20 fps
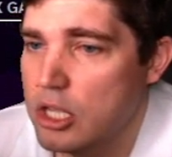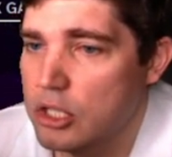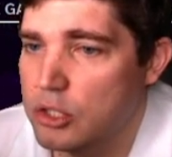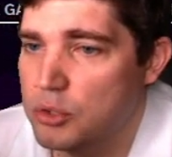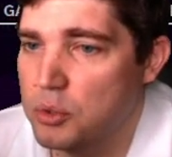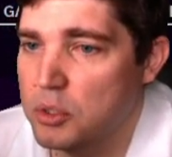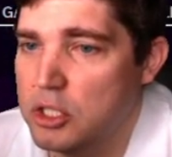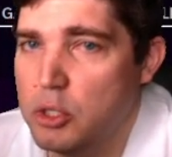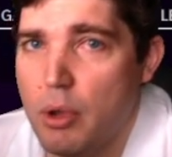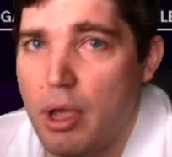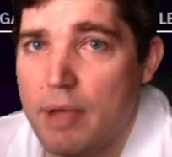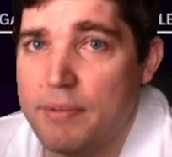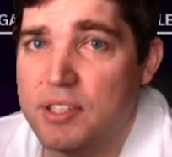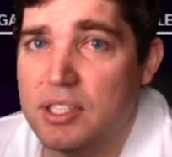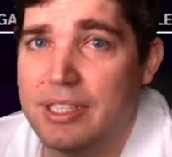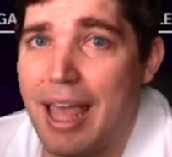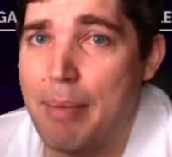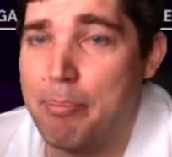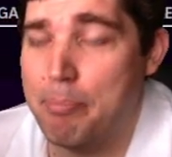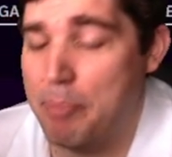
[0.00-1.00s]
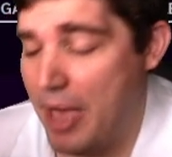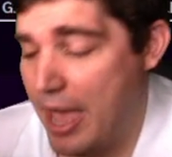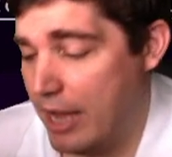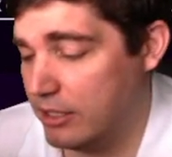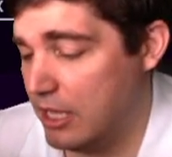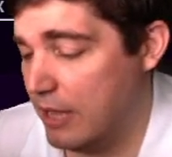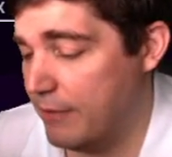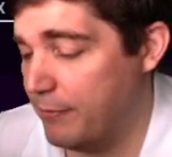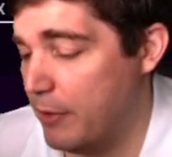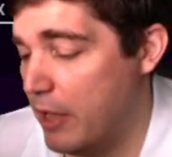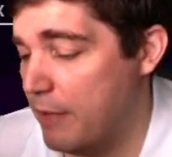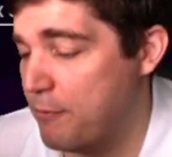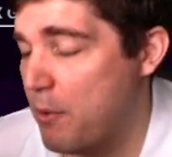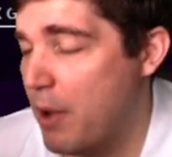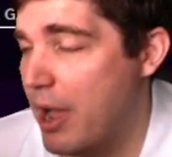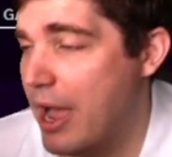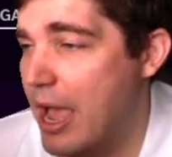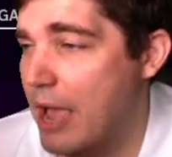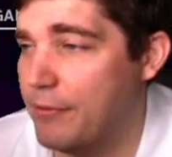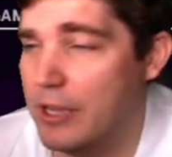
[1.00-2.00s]
So we do have step packs. F
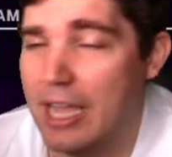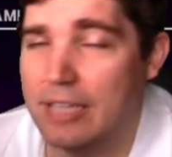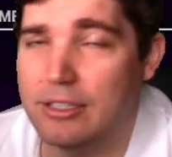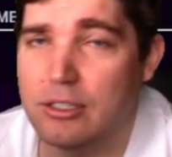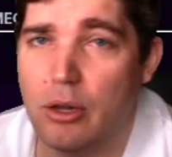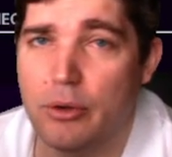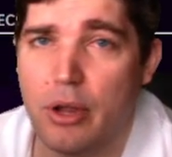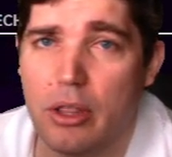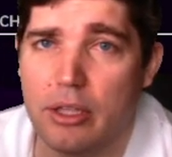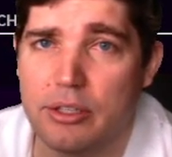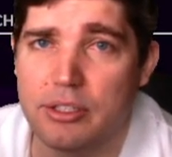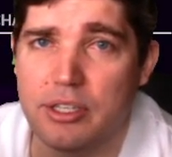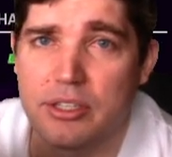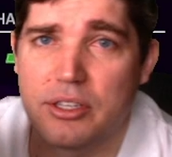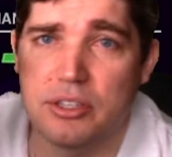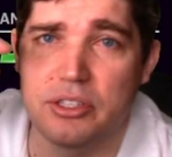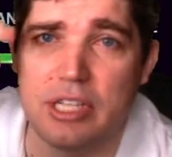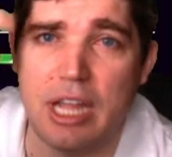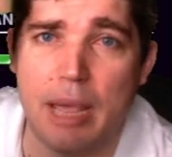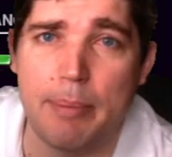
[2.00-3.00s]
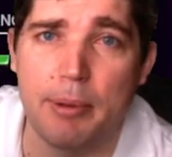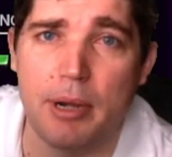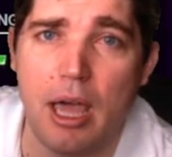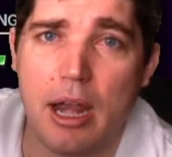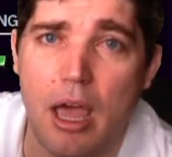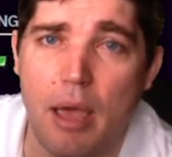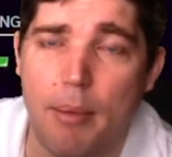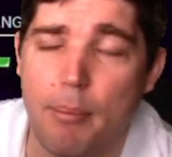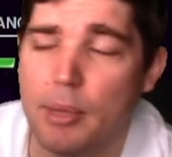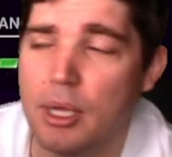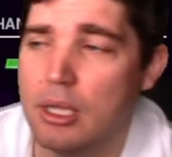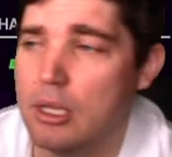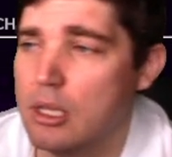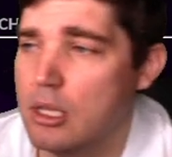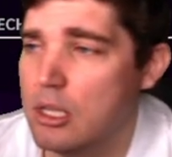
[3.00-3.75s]
FYI, if you guys don't know this, this is stepping on up.